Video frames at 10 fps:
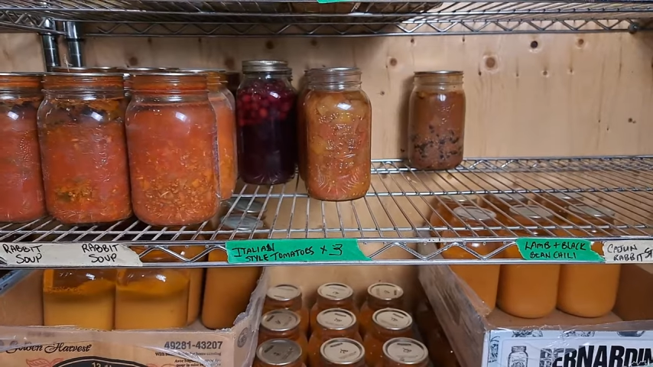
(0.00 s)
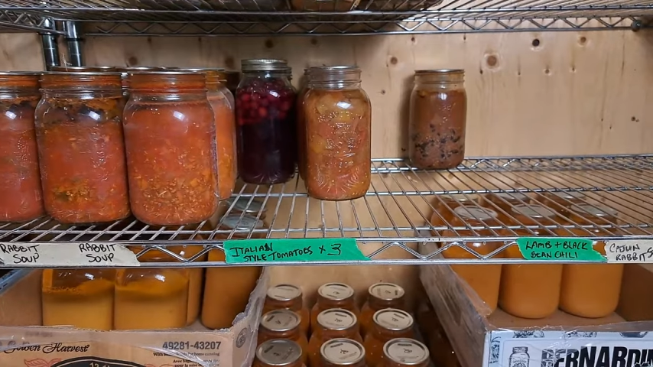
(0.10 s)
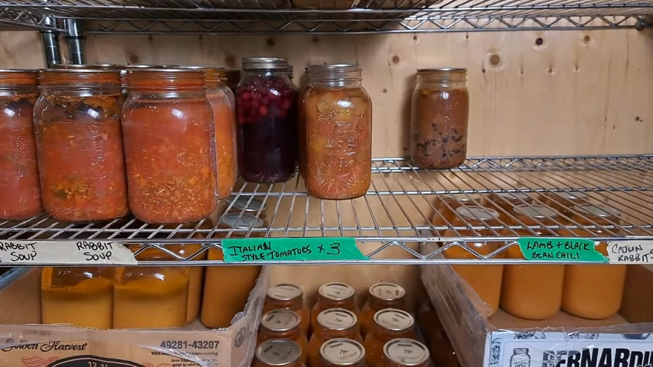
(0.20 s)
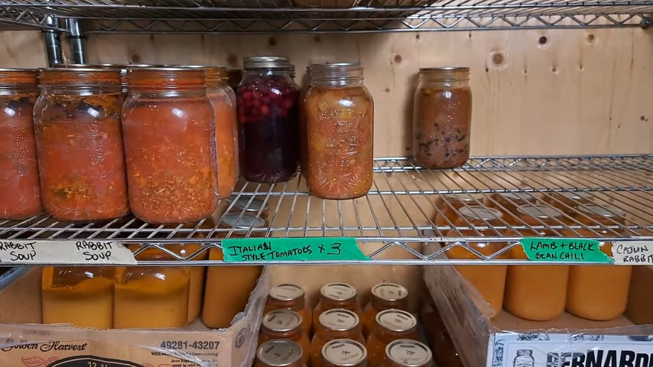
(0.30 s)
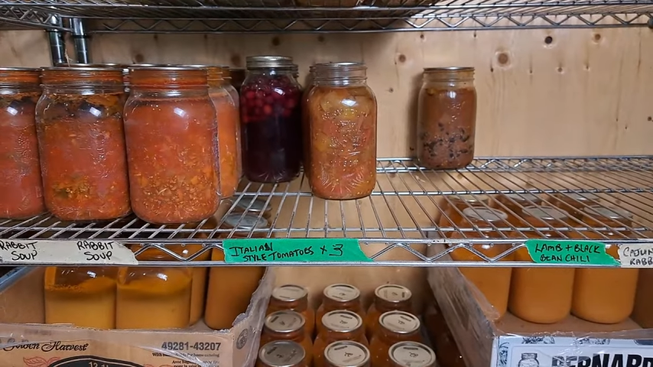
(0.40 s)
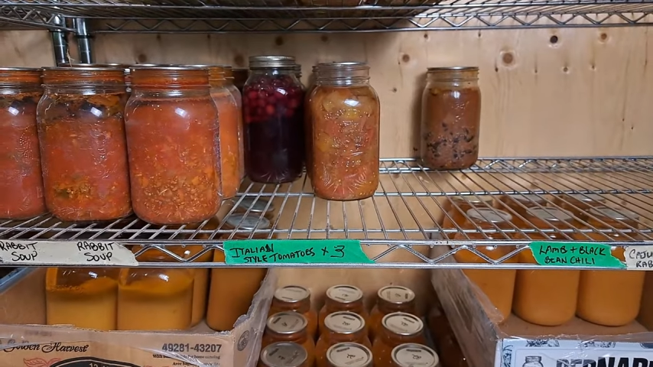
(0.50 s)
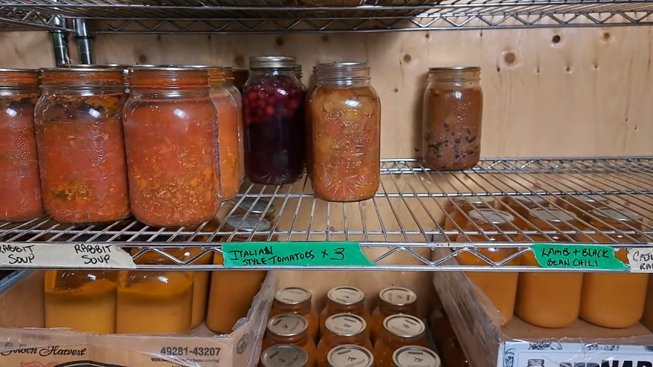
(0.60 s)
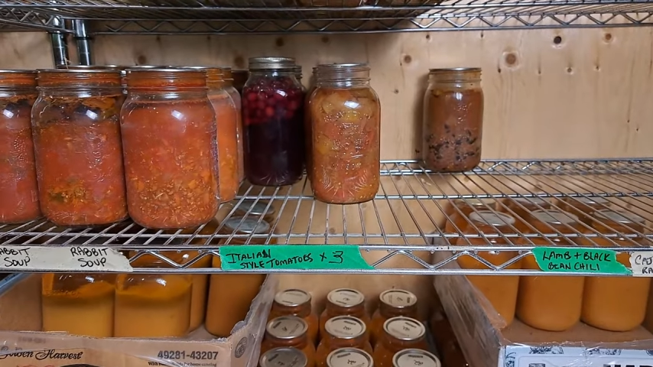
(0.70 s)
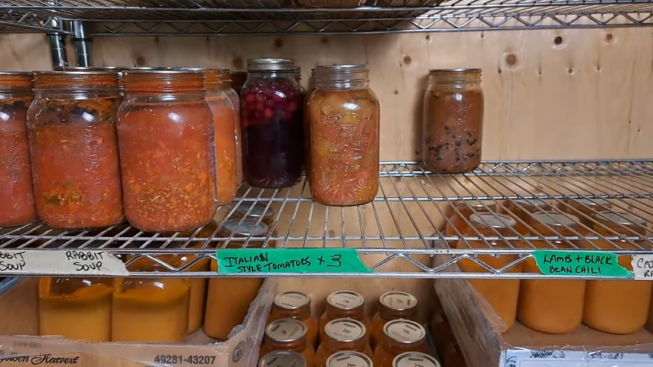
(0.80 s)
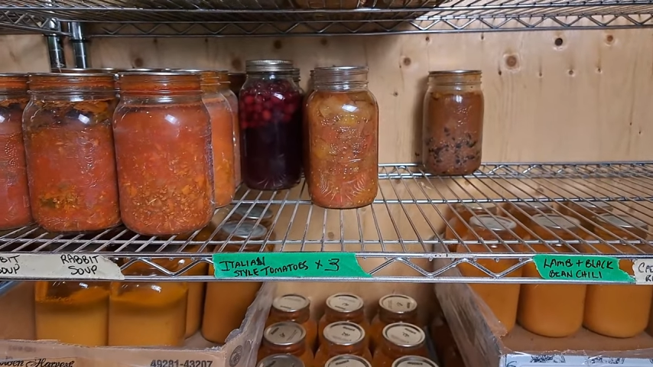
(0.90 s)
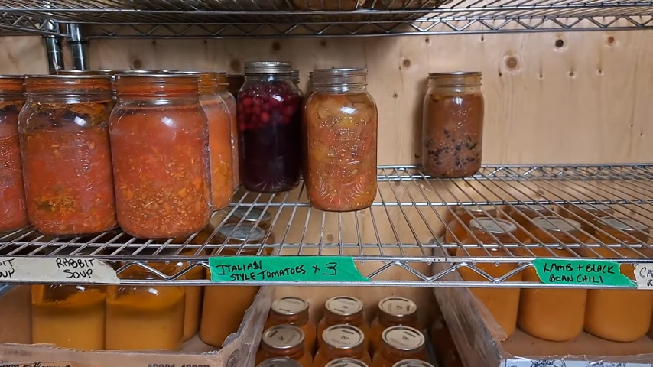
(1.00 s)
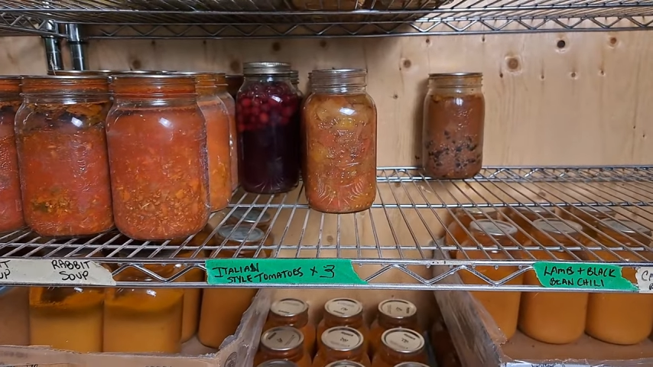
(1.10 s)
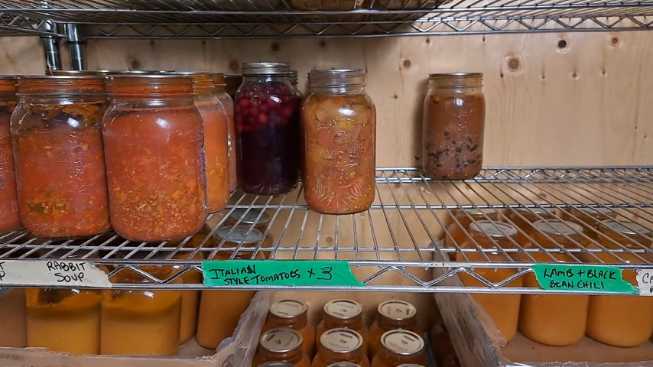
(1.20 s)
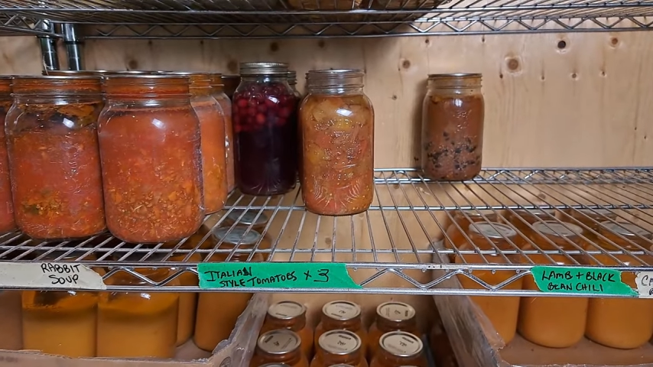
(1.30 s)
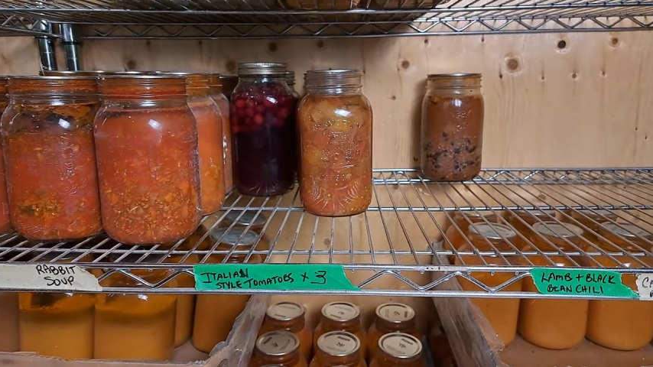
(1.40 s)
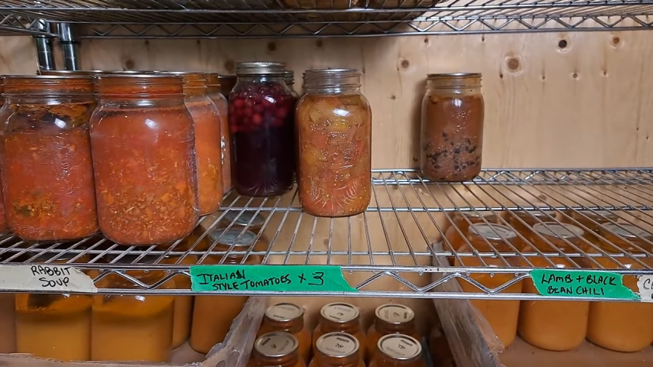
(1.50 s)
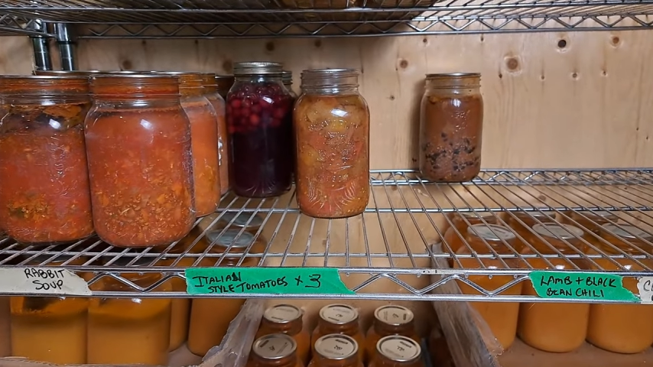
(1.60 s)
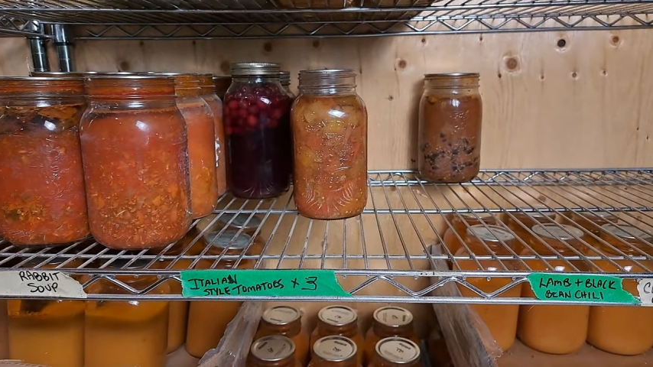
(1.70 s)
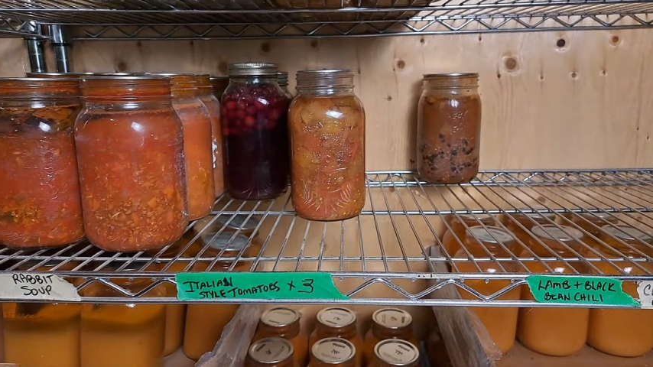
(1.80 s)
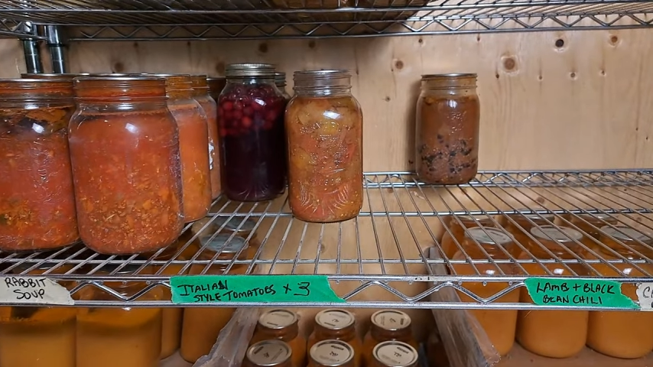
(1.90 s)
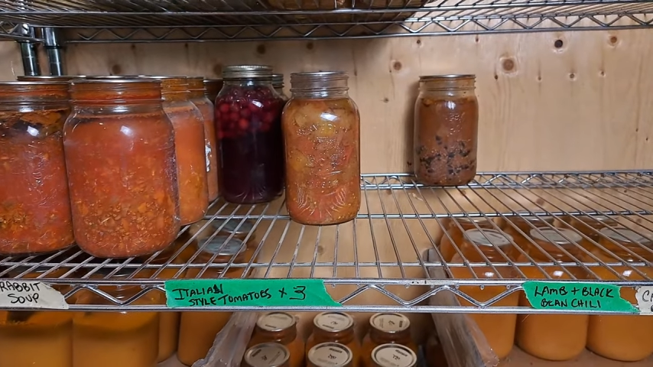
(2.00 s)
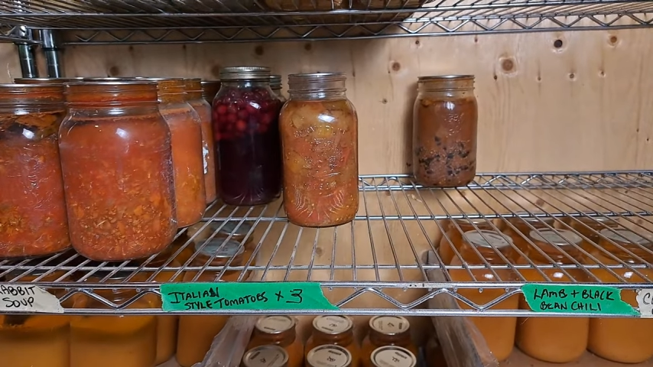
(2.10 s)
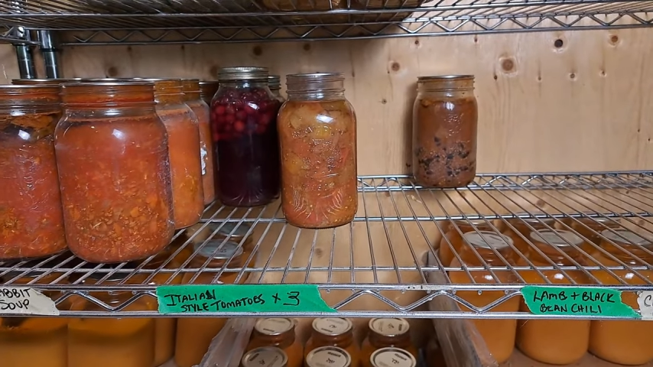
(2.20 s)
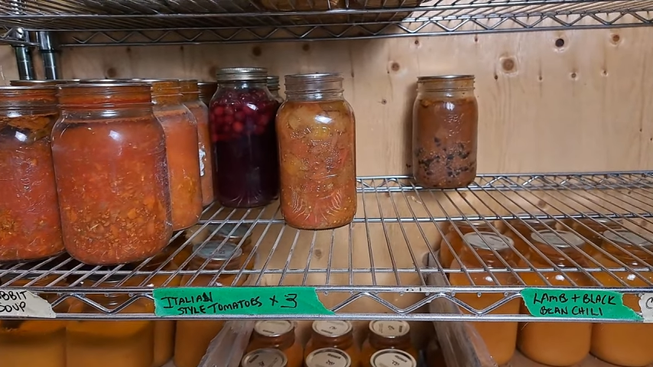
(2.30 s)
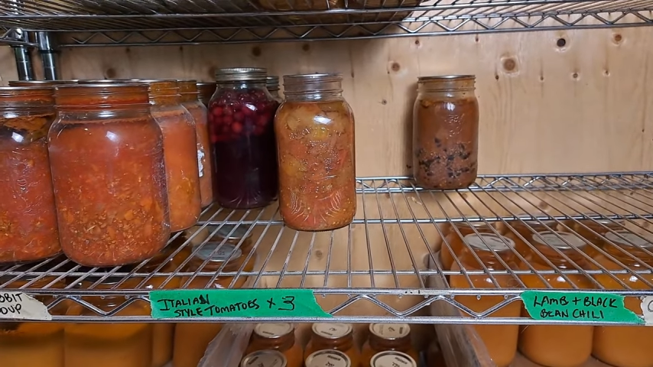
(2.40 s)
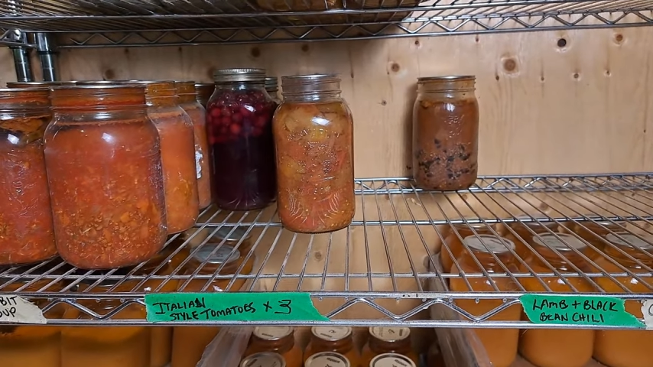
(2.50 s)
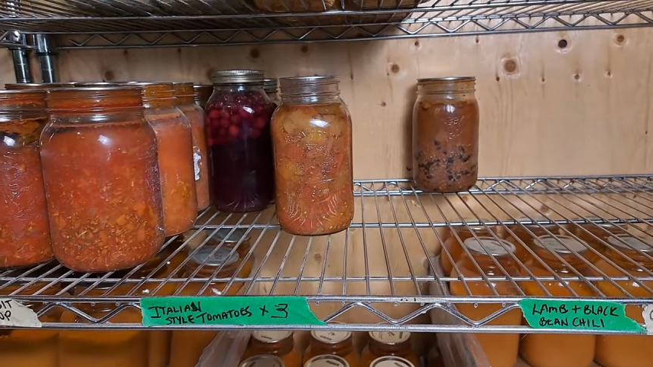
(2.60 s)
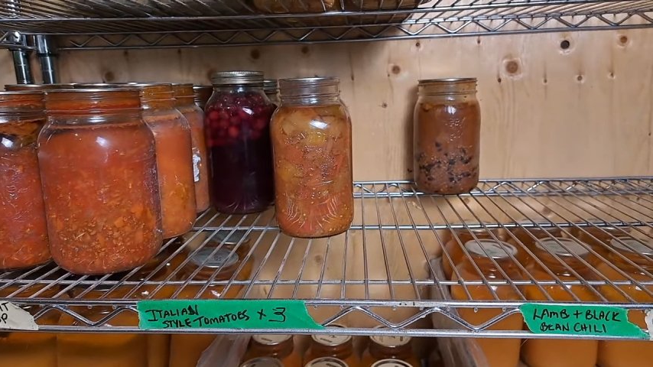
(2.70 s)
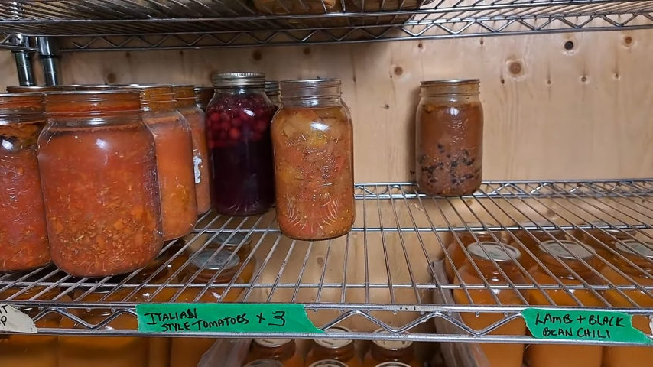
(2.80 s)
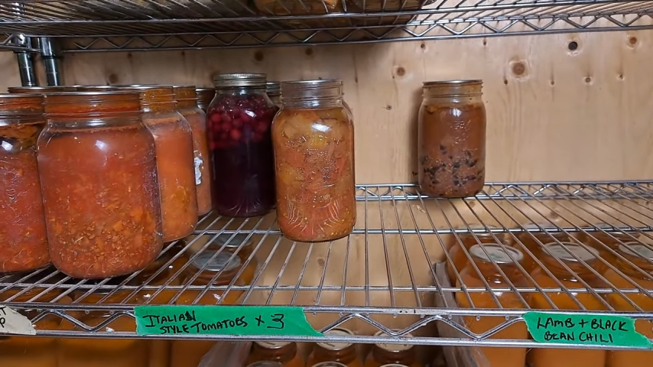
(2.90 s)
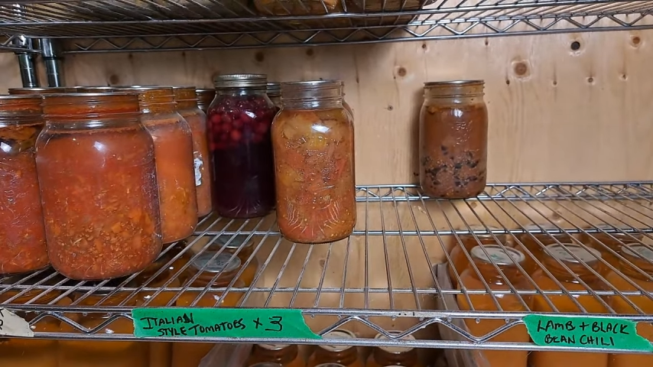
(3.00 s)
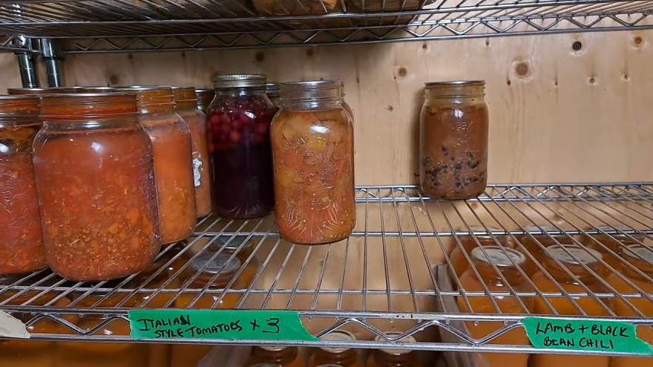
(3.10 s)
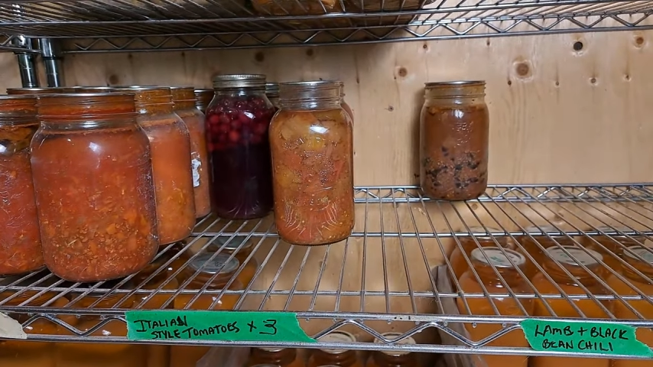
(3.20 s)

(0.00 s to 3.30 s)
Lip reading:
No face is visible, so there are no lips to read.